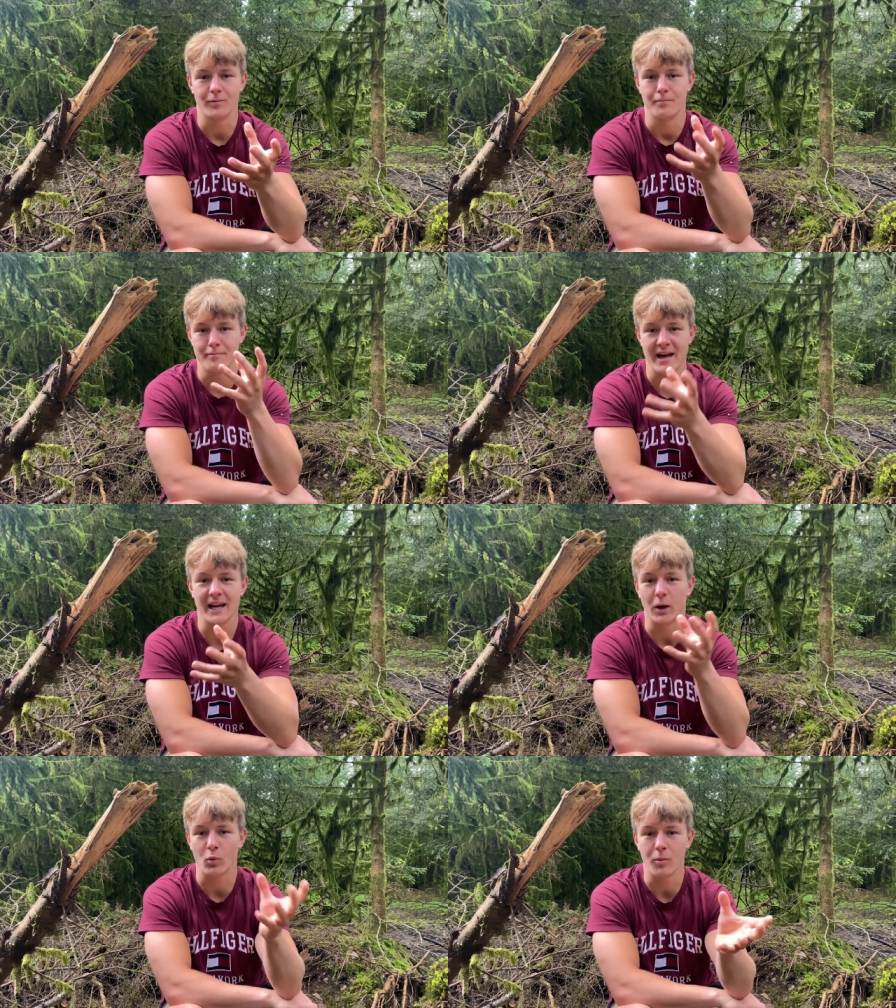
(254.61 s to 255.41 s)
men
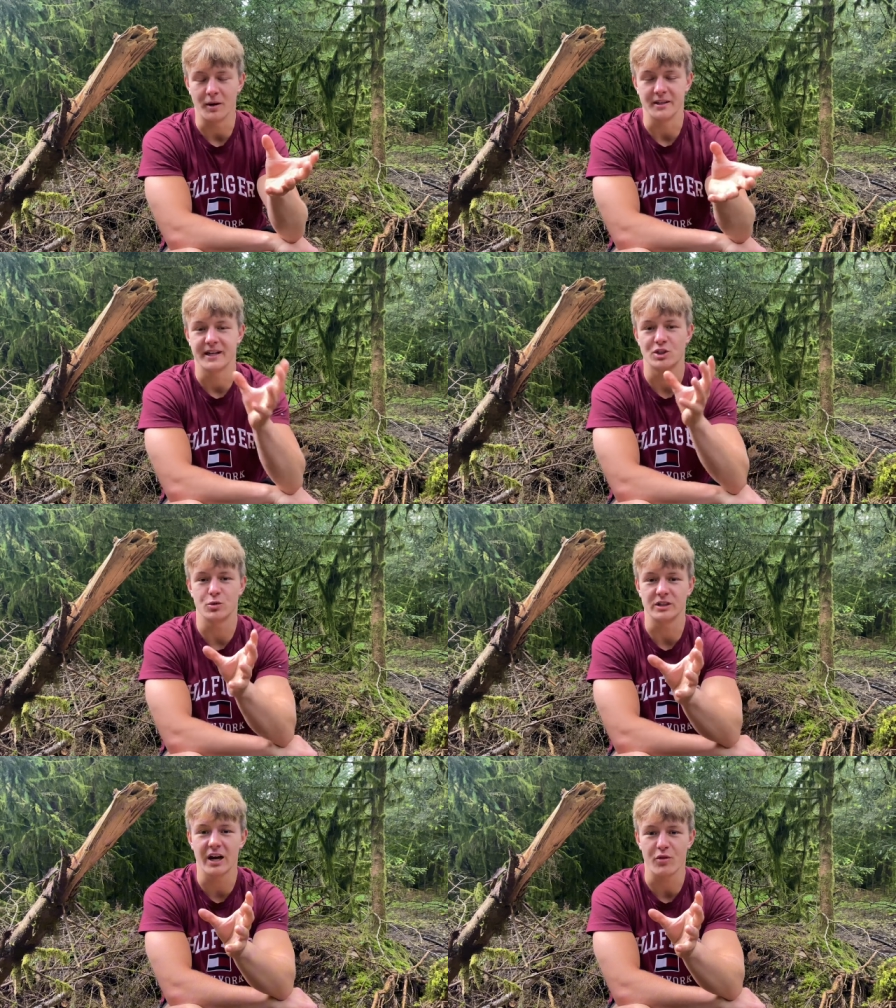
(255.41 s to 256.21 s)
and women, get
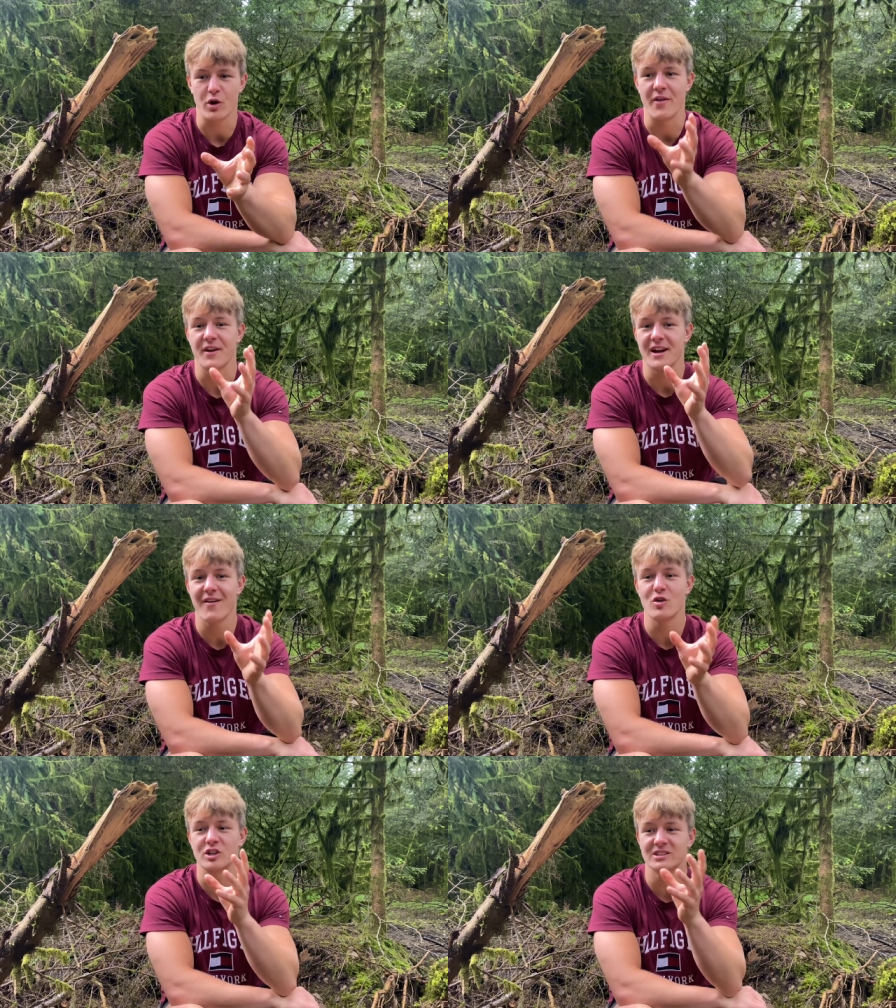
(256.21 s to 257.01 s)
together and they
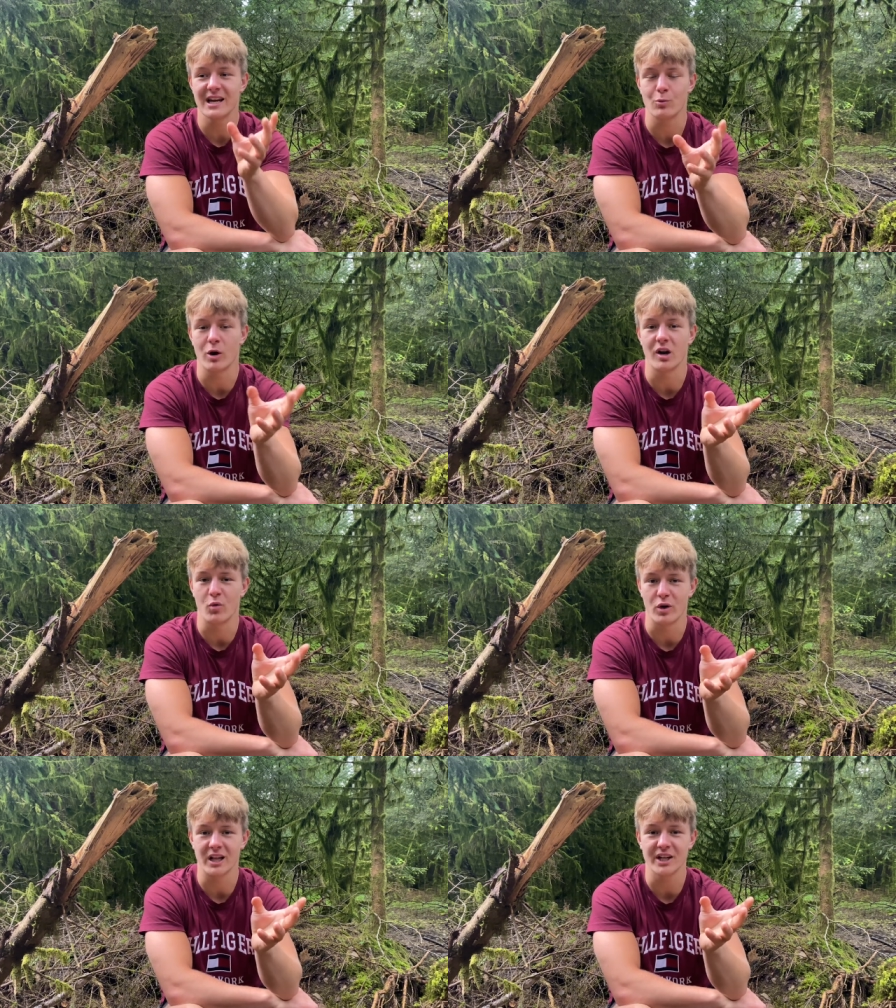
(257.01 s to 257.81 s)
never said we're in a
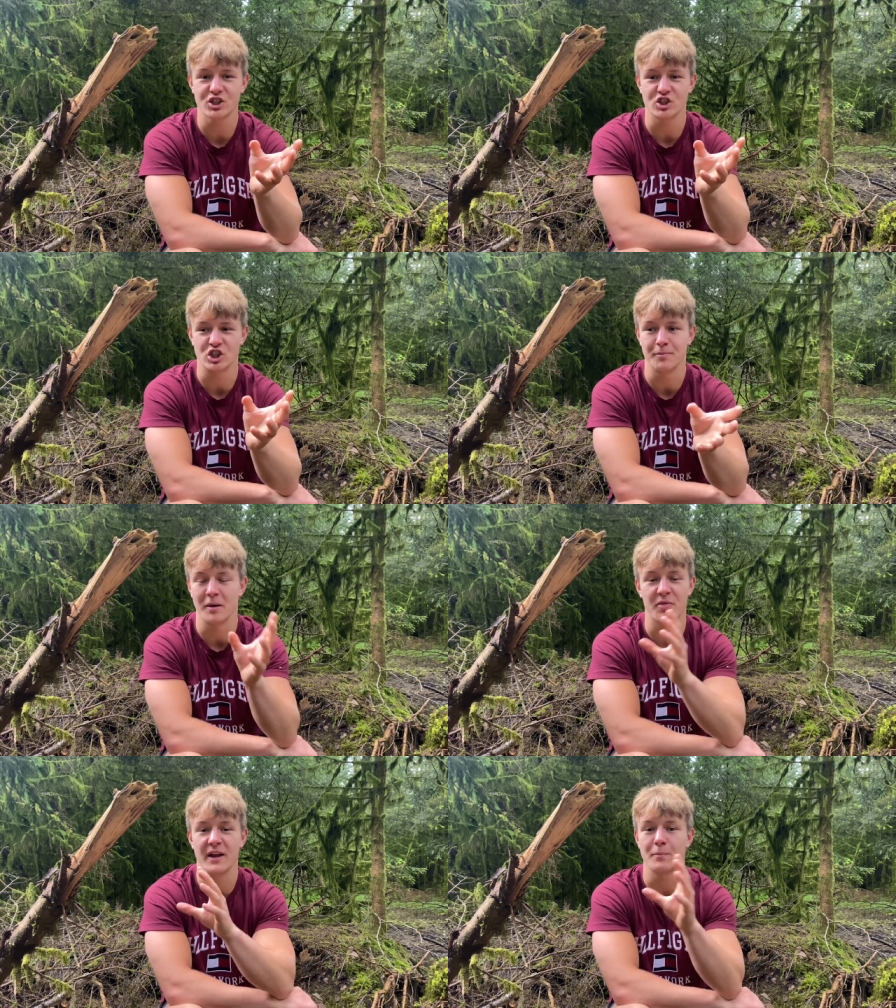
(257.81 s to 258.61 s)
relationship,
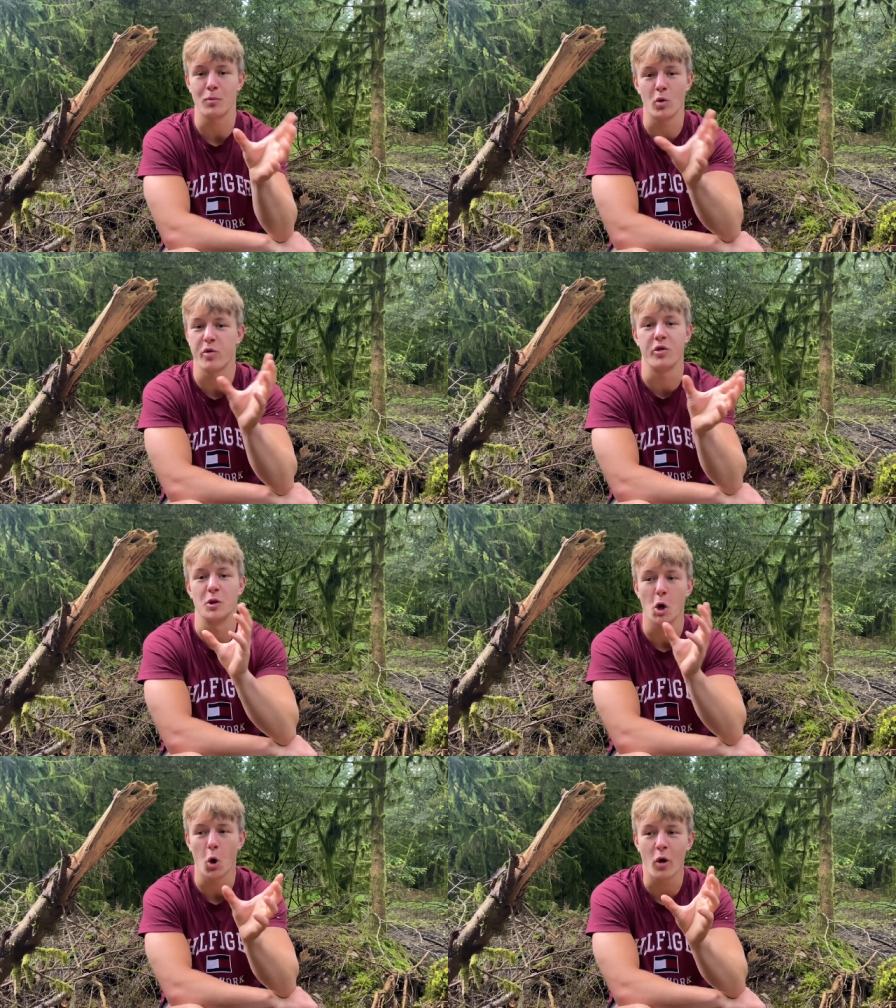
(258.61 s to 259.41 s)
but they both
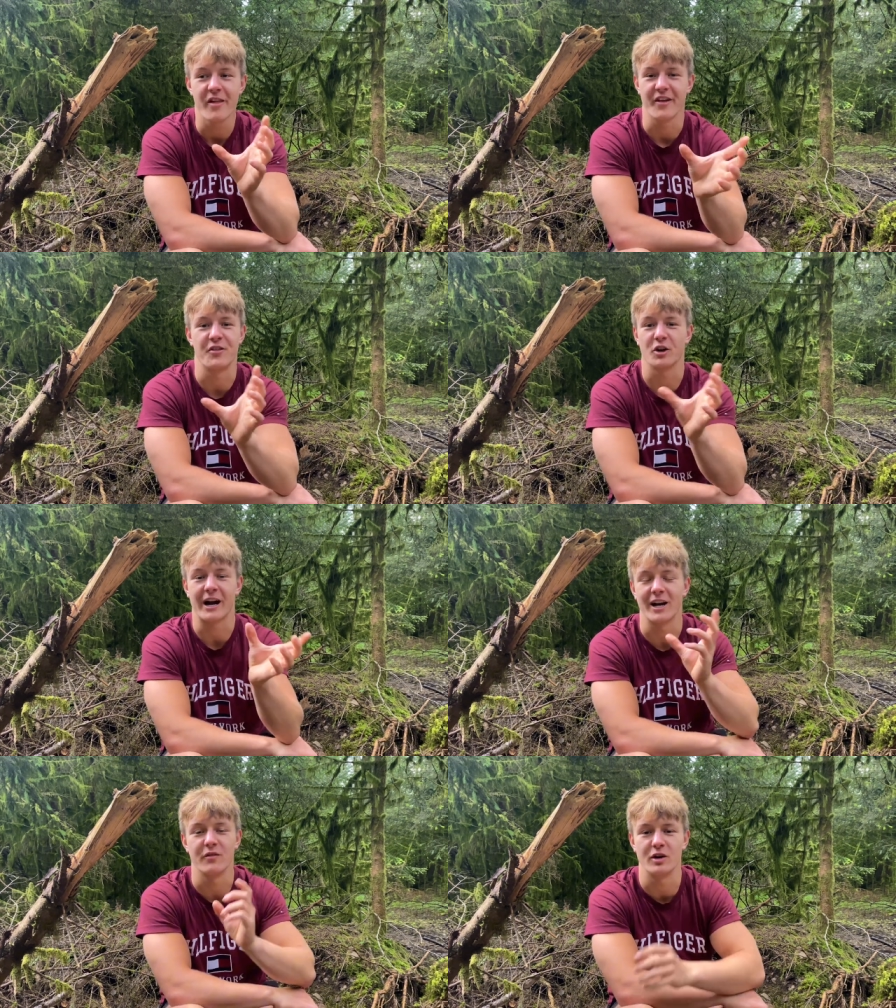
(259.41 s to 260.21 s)
know that they're
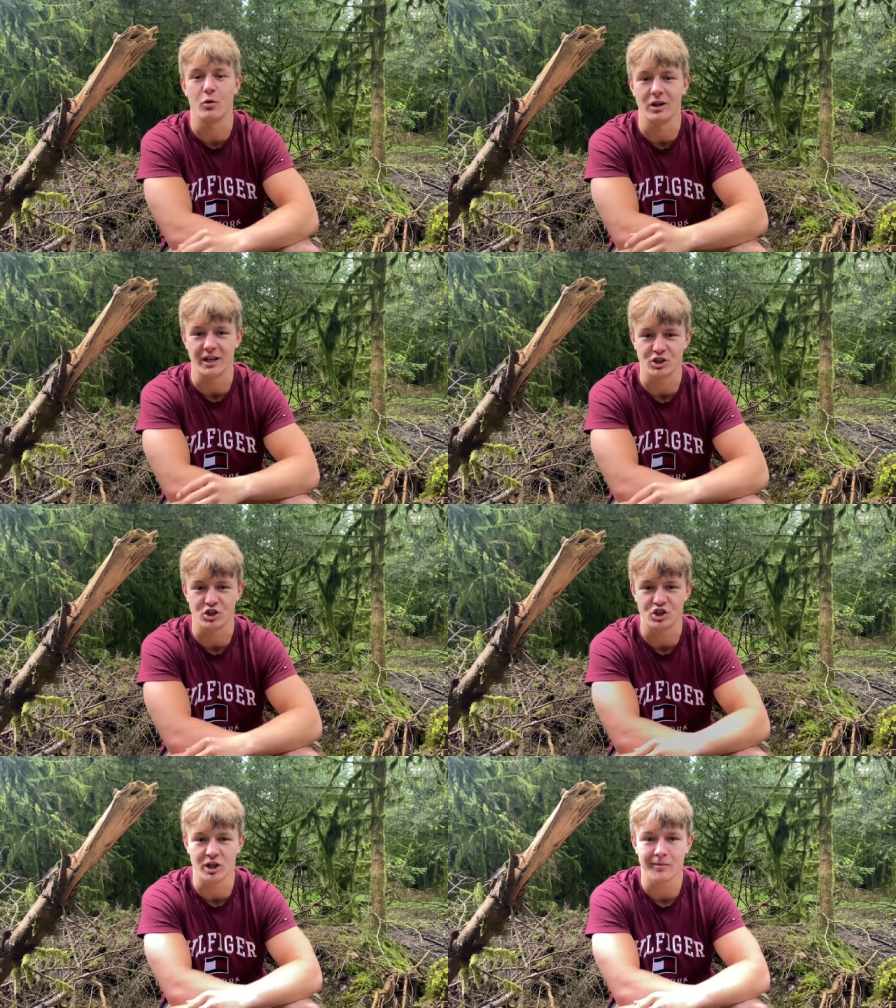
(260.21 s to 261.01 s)
kind of in a
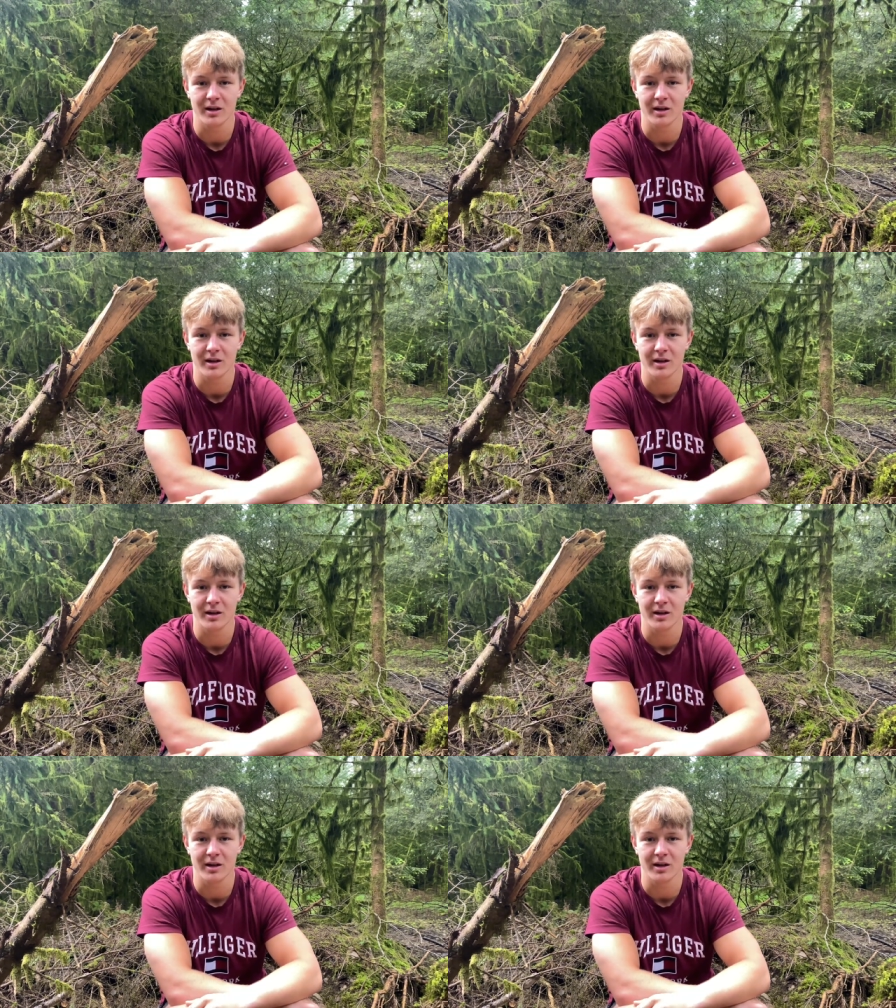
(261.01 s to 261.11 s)
relationship.